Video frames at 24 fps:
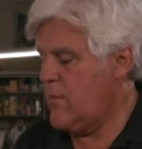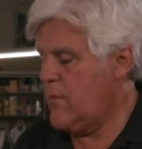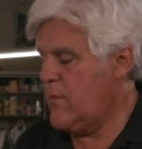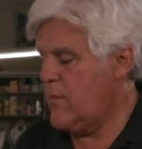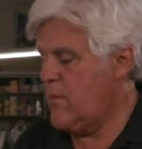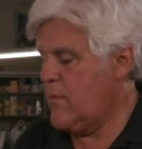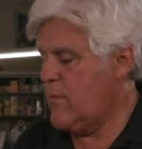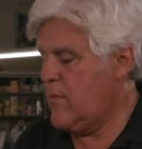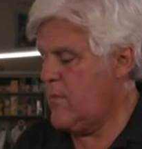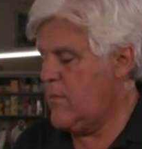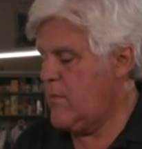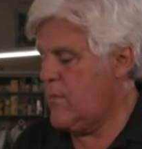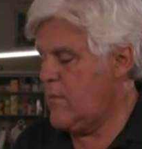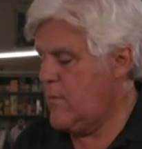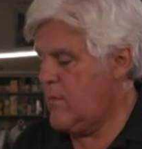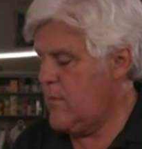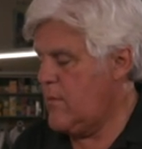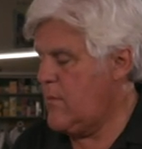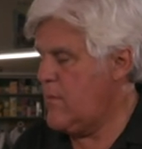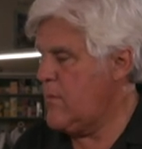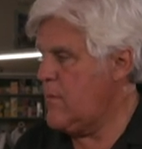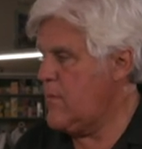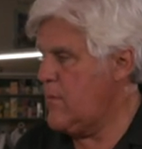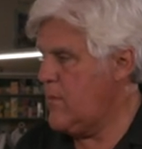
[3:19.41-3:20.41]

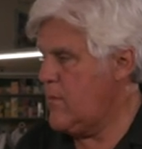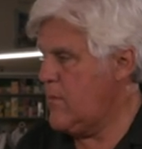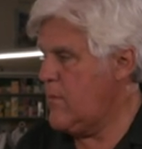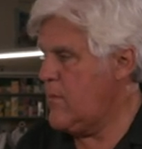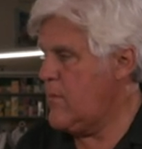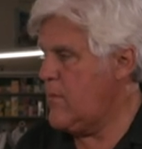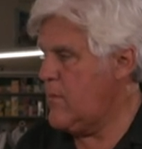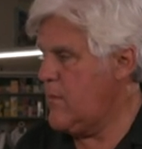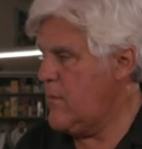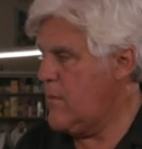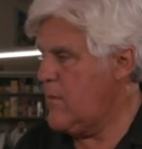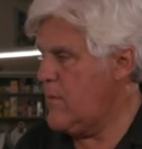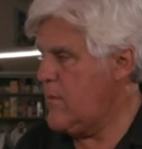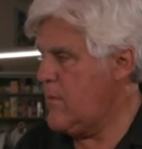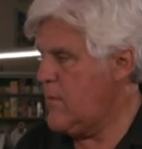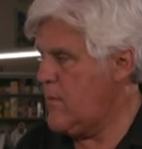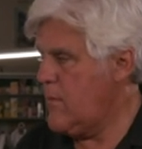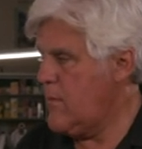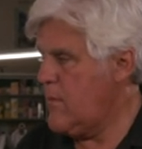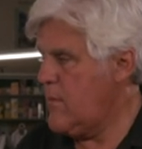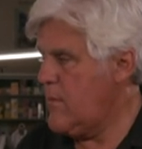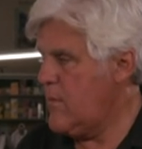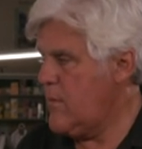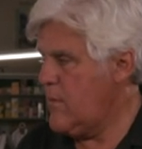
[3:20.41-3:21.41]

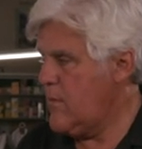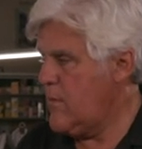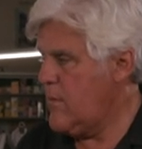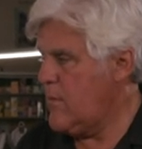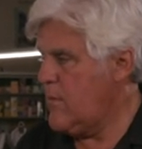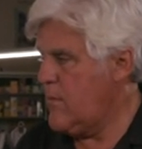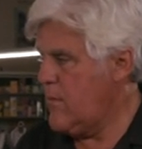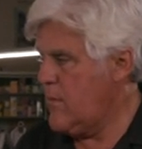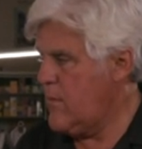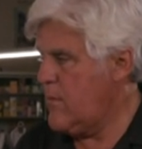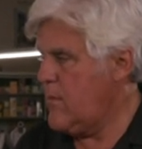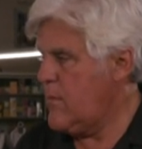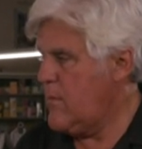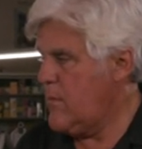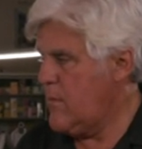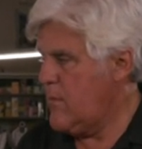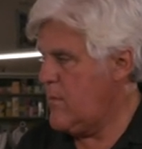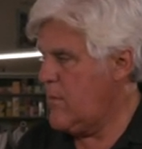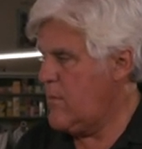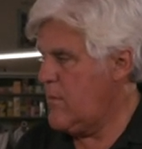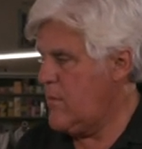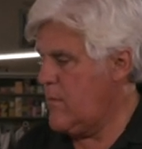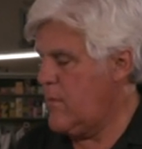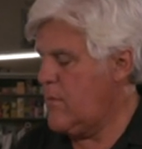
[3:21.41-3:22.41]

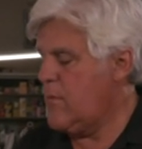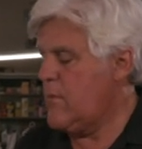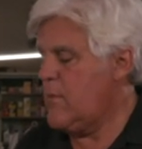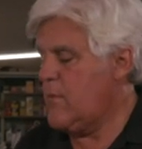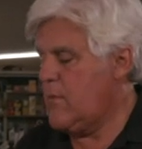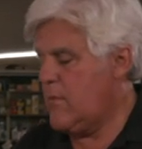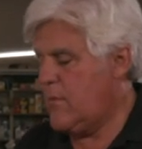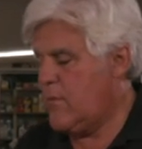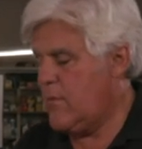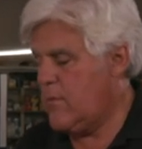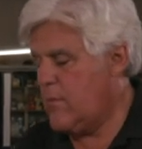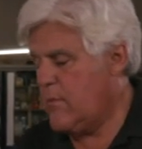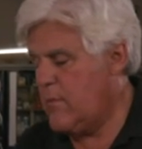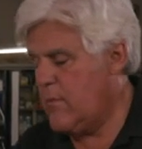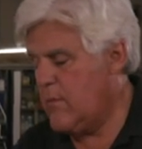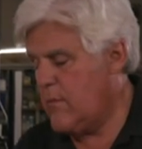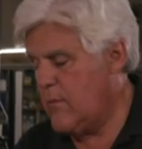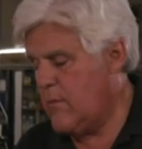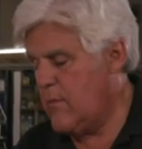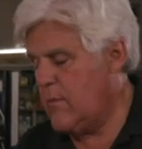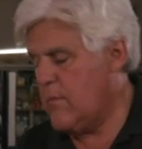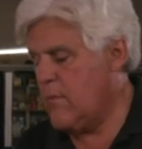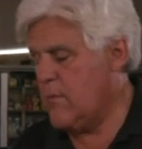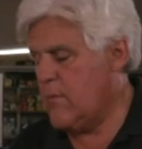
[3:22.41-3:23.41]

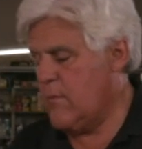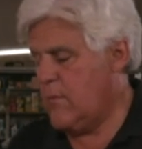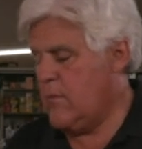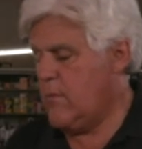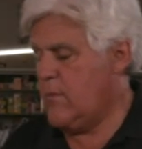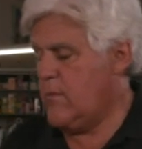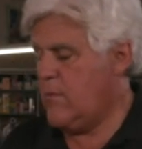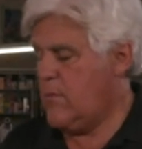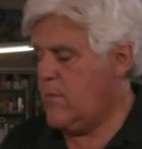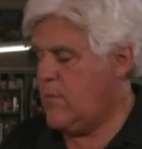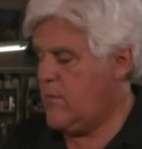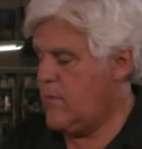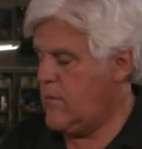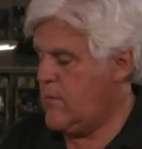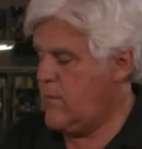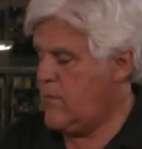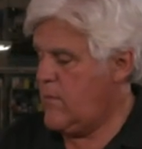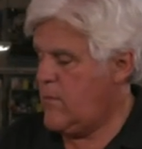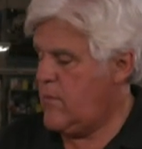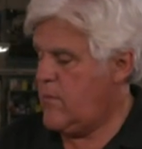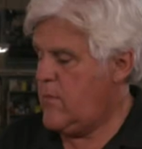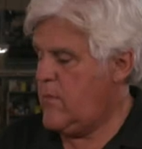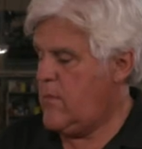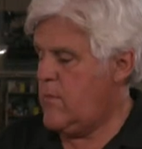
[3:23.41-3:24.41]

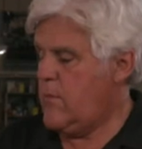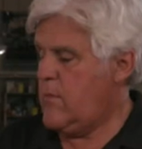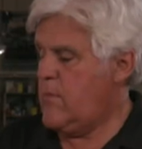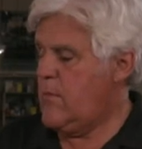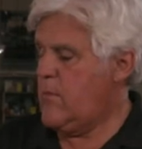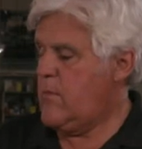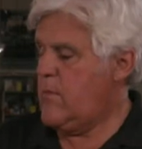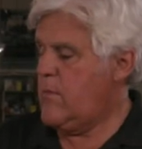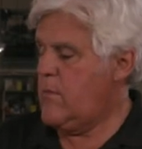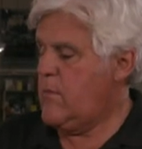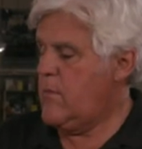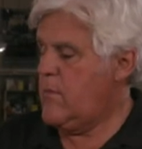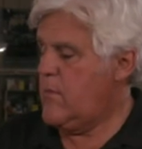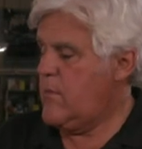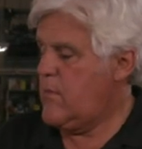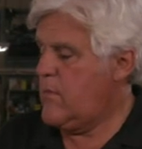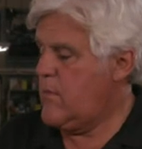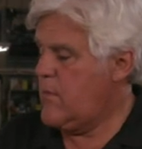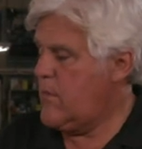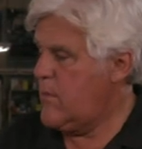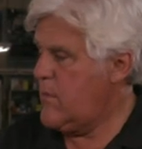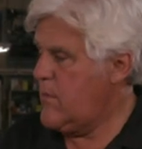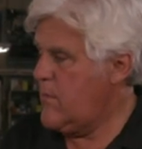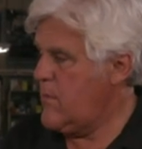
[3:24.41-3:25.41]
[no speech]